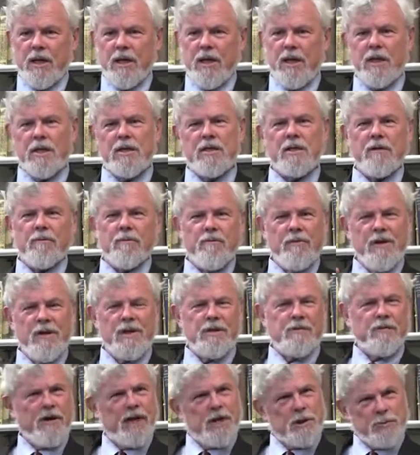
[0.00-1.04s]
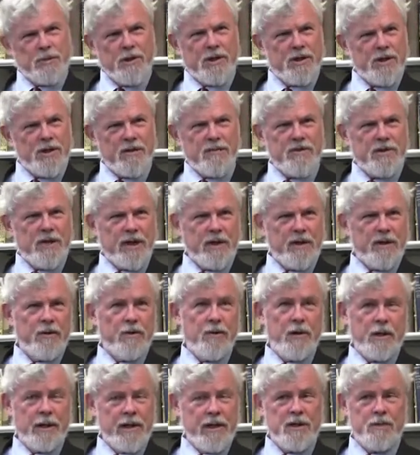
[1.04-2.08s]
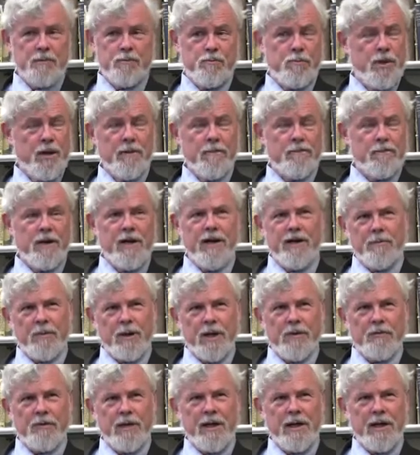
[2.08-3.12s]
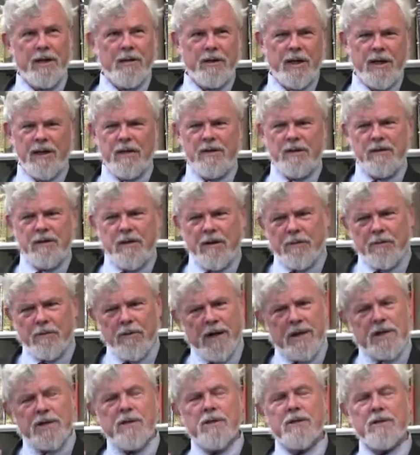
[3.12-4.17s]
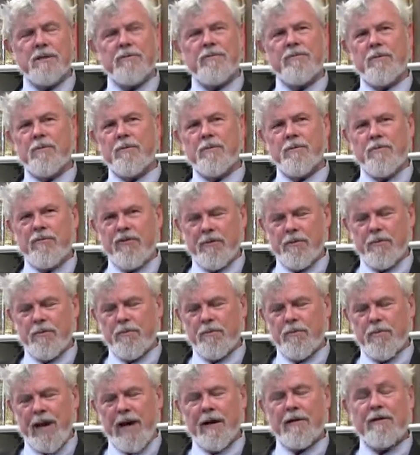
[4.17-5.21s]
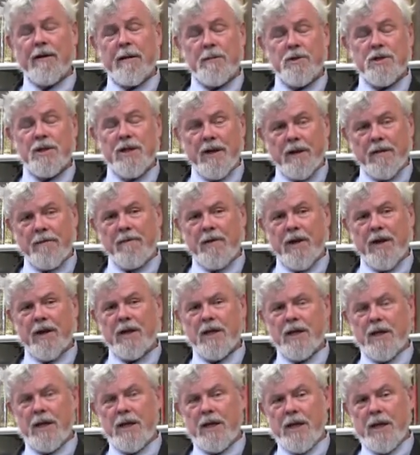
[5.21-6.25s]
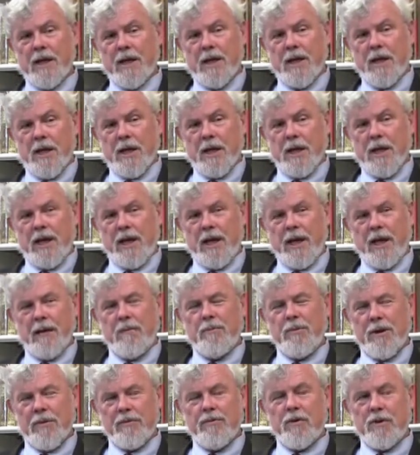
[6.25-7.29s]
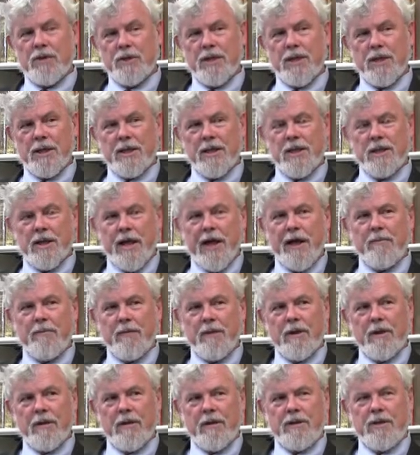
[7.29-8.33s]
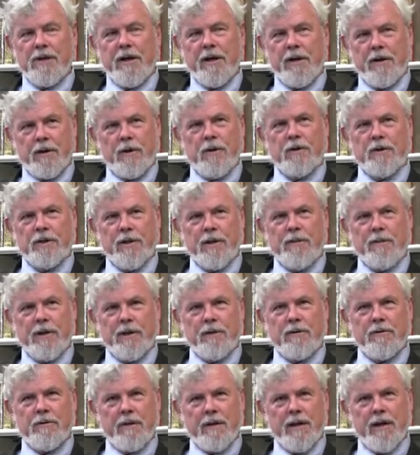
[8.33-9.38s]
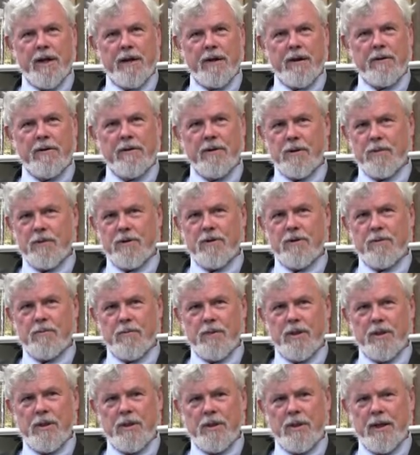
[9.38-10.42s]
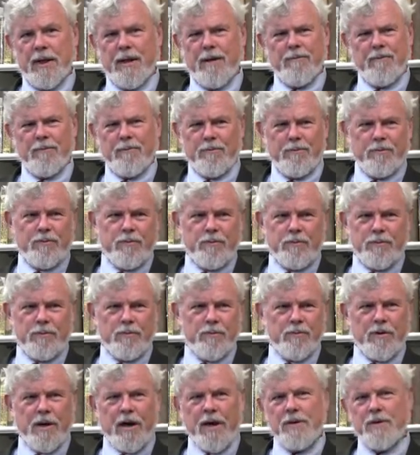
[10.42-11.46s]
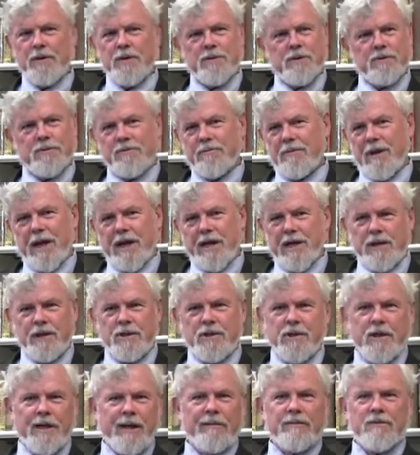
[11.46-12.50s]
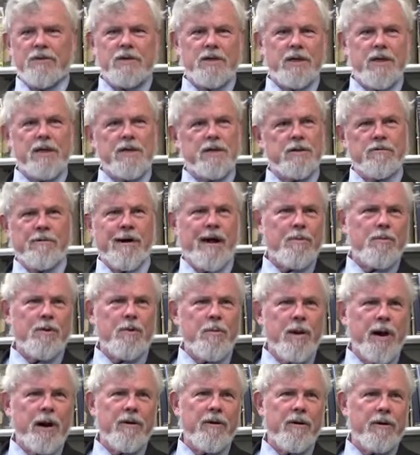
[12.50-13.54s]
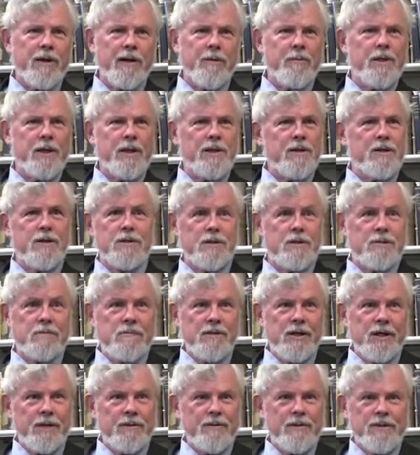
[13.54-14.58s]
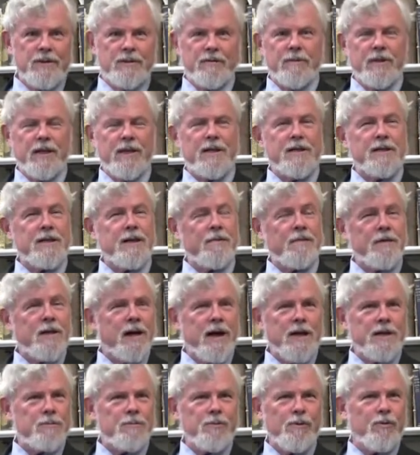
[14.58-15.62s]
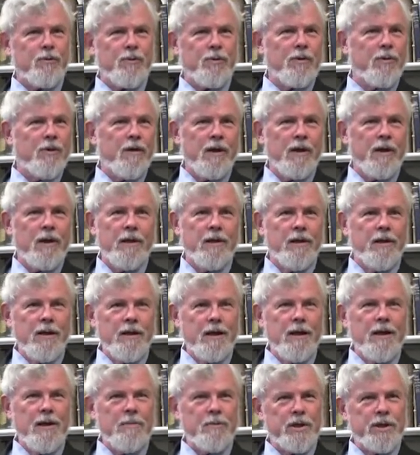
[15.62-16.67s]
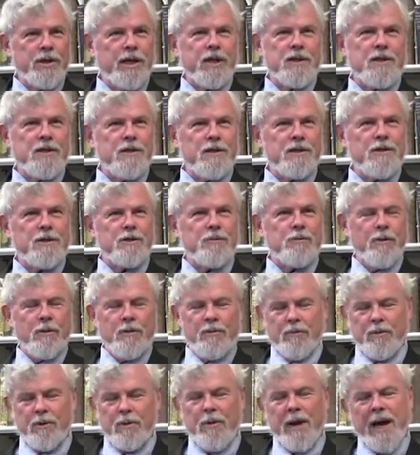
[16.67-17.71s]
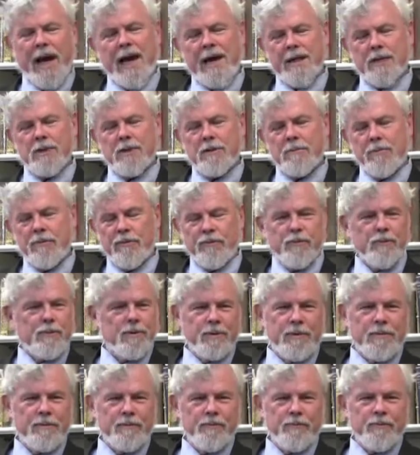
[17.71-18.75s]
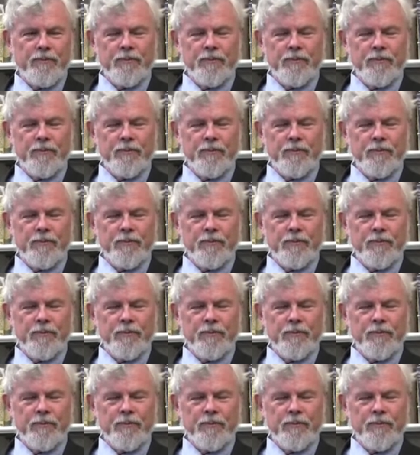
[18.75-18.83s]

he's, the, he's the vice president of Standard Oil, and he's a big friend of Mark Twain. He, he, he, rescues yeah, him from bankruptcy, times. in effect. Uh, but of course, at the time, the, the Standard Oil is coming under a lot of criticism, and, and Rogers, I guess you'd have to say he's a robber baron. I mean, he's you know he's one of the tough guys before all the protections were, were passed, before